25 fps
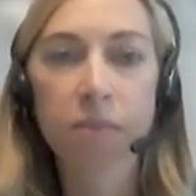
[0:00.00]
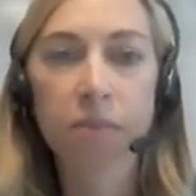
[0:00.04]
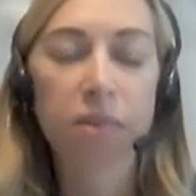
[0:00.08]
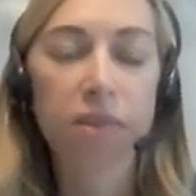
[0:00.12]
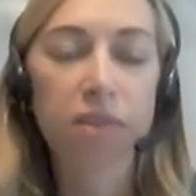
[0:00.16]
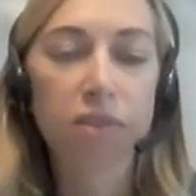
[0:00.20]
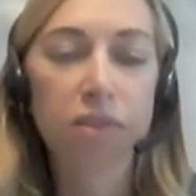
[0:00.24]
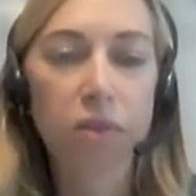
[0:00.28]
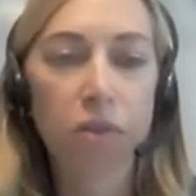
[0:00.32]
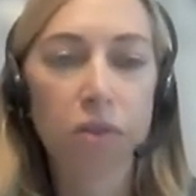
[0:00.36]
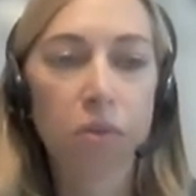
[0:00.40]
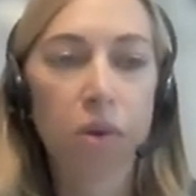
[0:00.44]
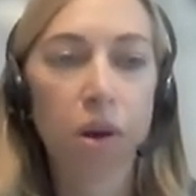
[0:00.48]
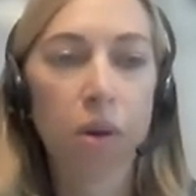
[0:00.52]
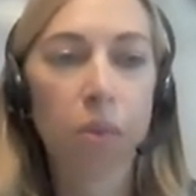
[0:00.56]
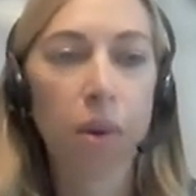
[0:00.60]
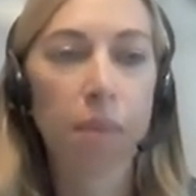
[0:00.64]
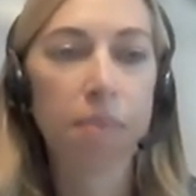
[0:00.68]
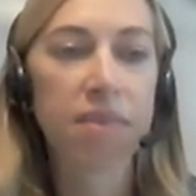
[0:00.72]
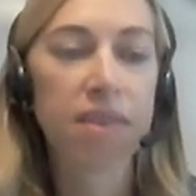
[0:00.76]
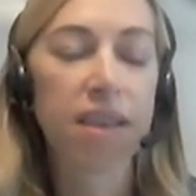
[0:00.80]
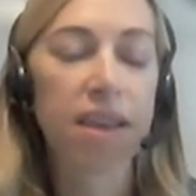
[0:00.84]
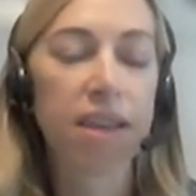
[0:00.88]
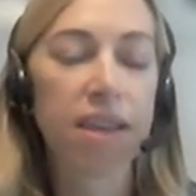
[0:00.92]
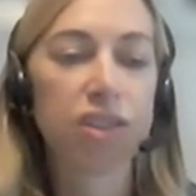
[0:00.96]
Please go to our
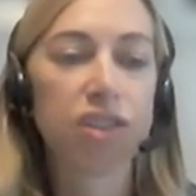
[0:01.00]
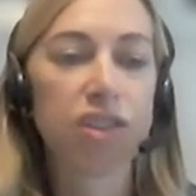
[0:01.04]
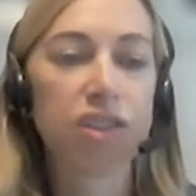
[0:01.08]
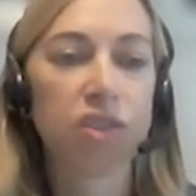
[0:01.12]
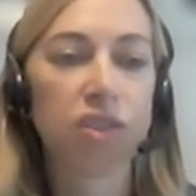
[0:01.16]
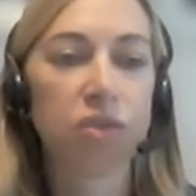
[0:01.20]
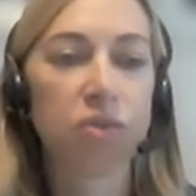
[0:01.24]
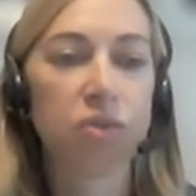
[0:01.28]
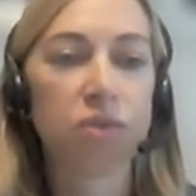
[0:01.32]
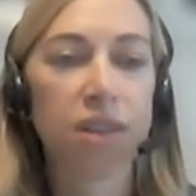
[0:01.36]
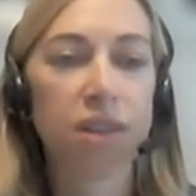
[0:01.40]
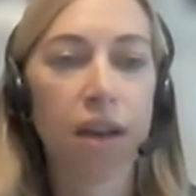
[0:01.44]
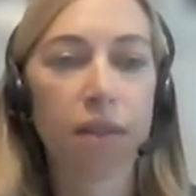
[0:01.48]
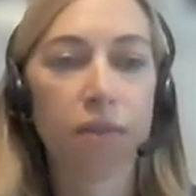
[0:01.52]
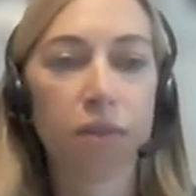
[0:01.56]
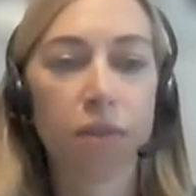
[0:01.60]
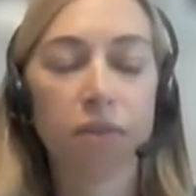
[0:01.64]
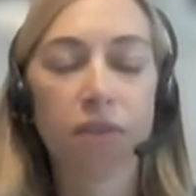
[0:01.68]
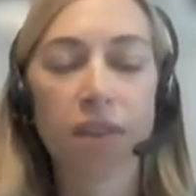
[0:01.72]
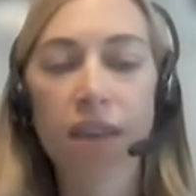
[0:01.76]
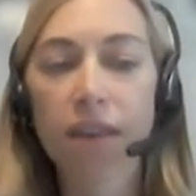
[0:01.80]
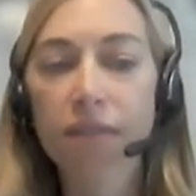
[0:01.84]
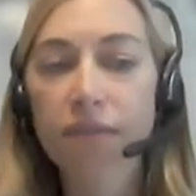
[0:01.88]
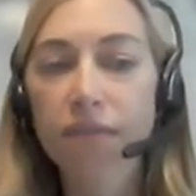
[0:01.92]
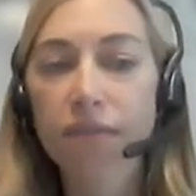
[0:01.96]
website to download
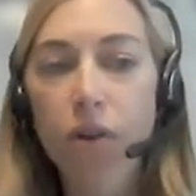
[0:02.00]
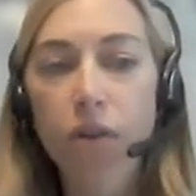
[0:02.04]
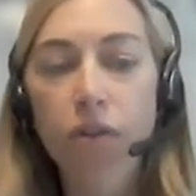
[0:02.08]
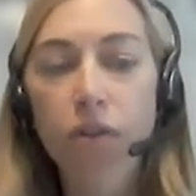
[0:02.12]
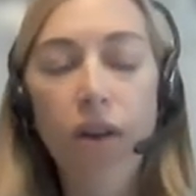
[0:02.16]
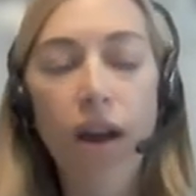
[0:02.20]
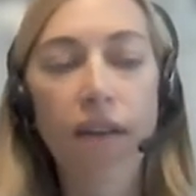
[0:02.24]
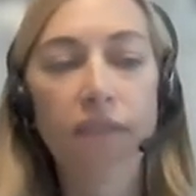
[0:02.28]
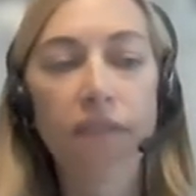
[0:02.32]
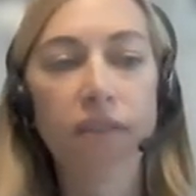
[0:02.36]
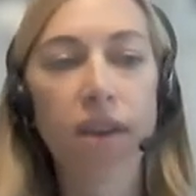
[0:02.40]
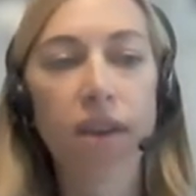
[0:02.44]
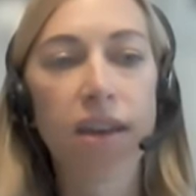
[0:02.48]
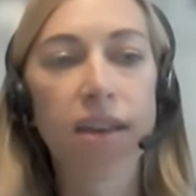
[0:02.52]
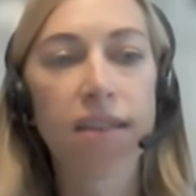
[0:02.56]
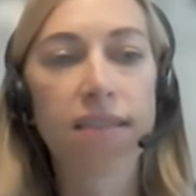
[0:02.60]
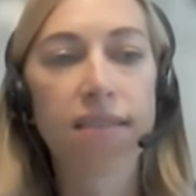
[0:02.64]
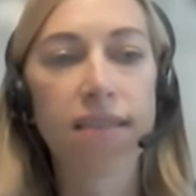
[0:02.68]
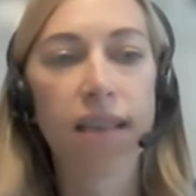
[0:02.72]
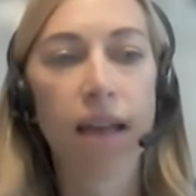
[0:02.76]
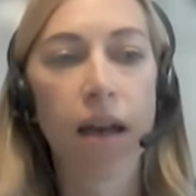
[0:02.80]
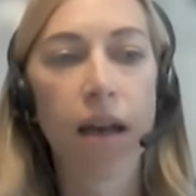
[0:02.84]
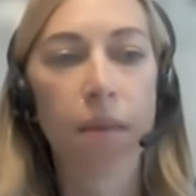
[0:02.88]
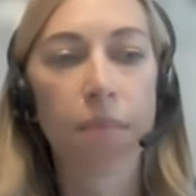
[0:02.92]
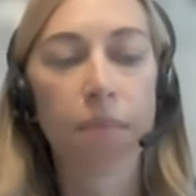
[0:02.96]
the
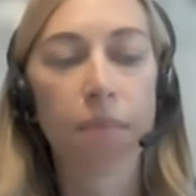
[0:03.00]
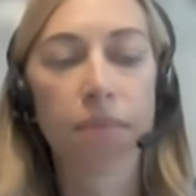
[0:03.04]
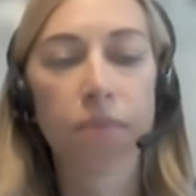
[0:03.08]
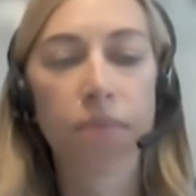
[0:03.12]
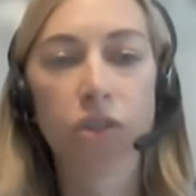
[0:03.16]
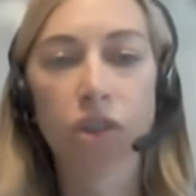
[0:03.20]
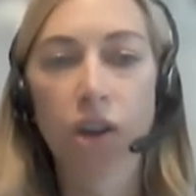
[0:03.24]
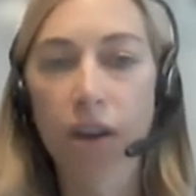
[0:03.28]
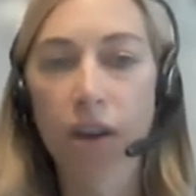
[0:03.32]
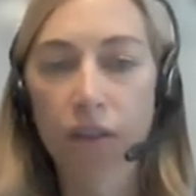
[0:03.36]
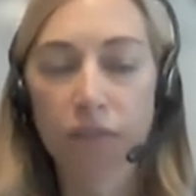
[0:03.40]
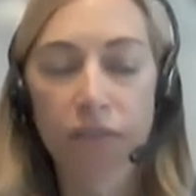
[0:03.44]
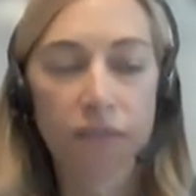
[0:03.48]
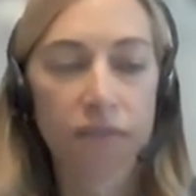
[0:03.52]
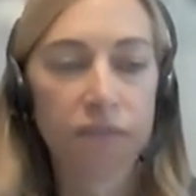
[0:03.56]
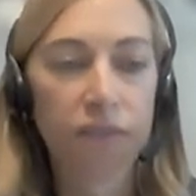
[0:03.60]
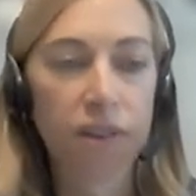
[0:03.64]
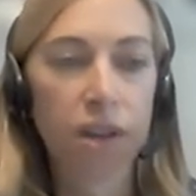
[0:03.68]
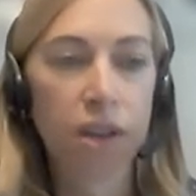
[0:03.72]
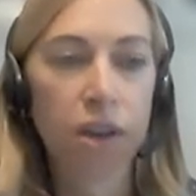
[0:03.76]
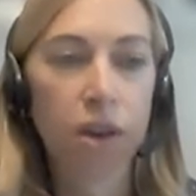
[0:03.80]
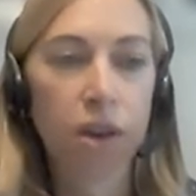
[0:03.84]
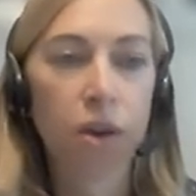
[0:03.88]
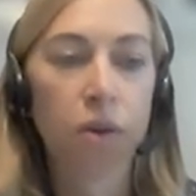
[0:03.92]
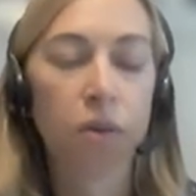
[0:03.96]
infographics, check out the
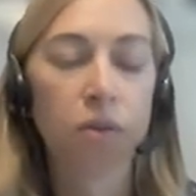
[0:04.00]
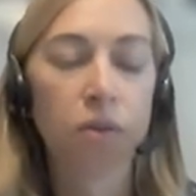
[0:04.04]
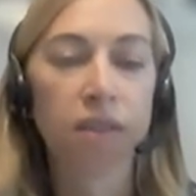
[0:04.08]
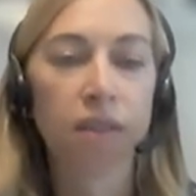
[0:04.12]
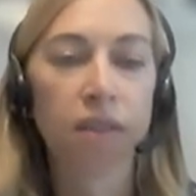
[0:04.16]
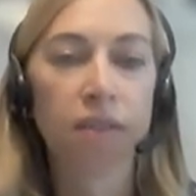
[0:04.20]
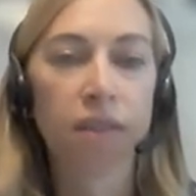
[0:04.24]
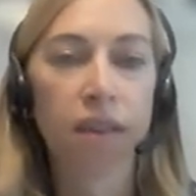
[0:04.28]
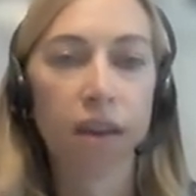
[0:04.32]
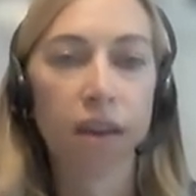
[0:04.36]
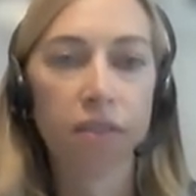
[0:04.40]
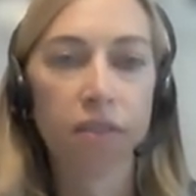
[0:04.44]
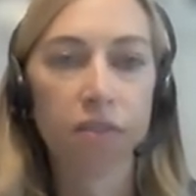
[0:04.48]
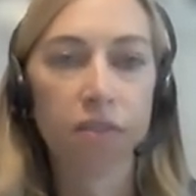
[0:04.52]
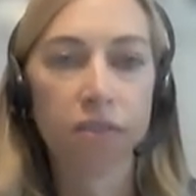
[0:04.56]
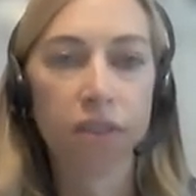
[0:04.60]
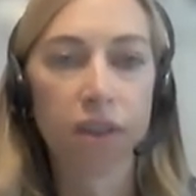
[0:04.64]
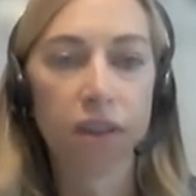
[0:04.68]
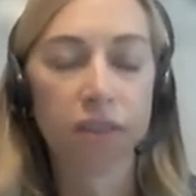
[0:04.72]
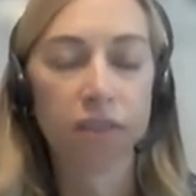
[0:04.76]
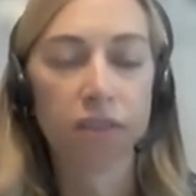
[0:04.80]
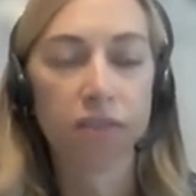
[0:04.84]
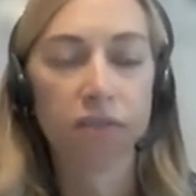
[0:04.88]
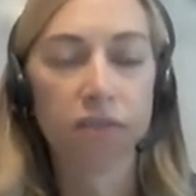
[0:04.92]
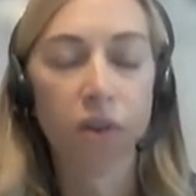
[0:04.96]
videos and the other
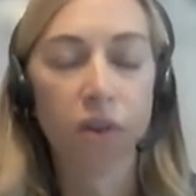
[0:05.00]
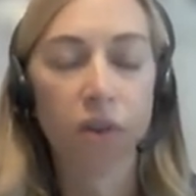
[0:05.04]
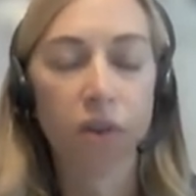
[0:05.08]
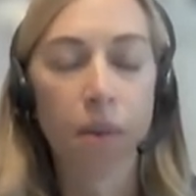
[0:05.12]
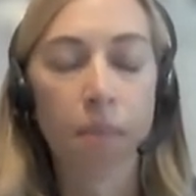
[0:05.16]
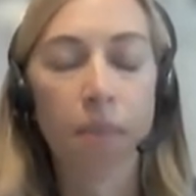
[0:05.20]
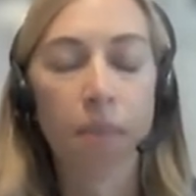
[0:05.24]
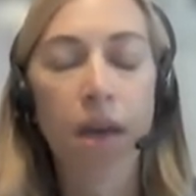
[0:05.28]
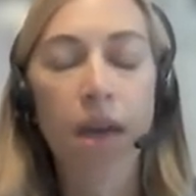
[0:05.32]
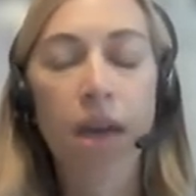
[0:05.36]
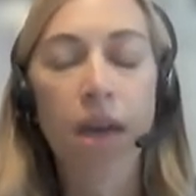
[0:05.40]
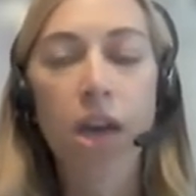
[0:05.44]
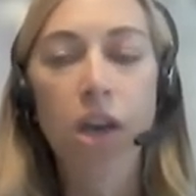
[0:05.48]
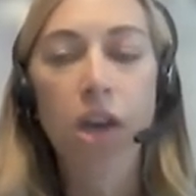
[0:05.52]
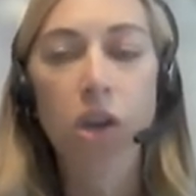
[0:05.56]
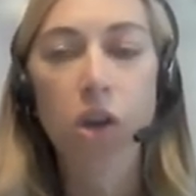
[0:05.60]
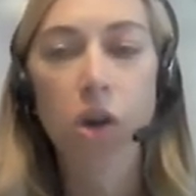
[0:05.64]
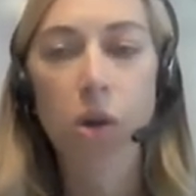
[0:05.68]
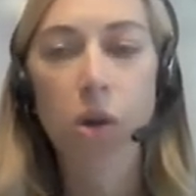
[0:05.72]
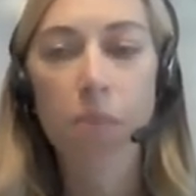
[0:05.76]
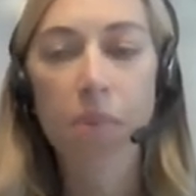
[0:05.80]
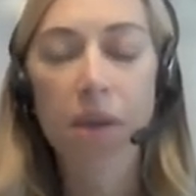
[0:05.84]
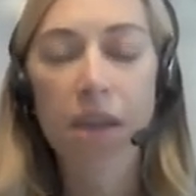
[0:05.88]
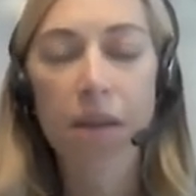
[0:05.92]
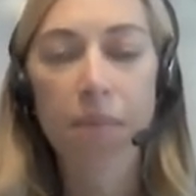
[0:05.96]
things from
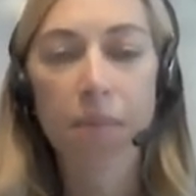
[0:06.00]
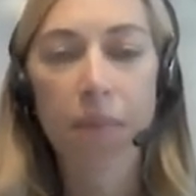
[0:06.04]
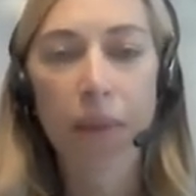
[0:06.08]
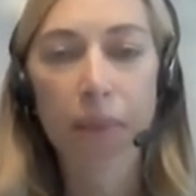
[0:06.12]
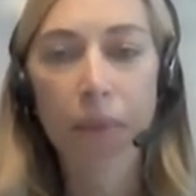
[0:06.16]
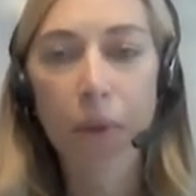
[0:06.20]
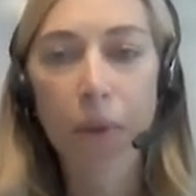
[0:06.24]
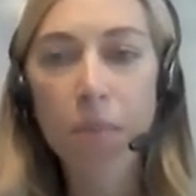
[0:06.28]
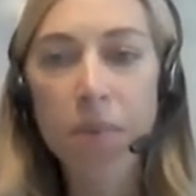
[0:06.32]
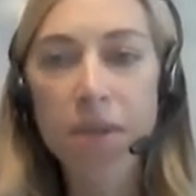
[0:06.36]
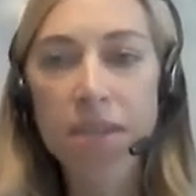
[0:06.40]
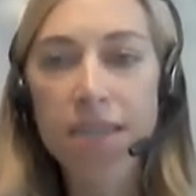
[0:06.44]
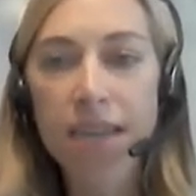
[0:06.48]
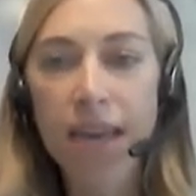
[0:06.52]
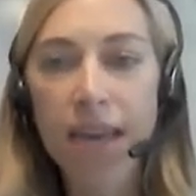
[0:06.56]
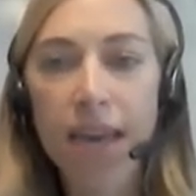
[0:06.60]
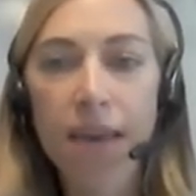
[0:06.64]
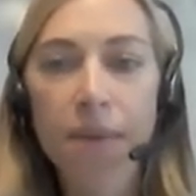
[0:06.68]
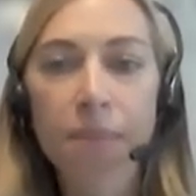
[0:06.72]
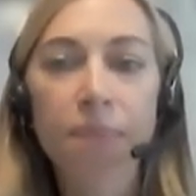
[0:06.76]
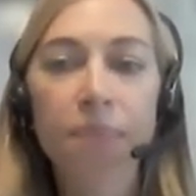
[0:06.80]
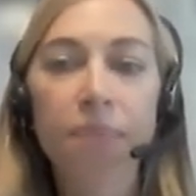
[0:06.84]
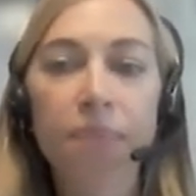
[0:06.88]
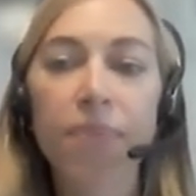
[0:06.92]
European Myeloma Day.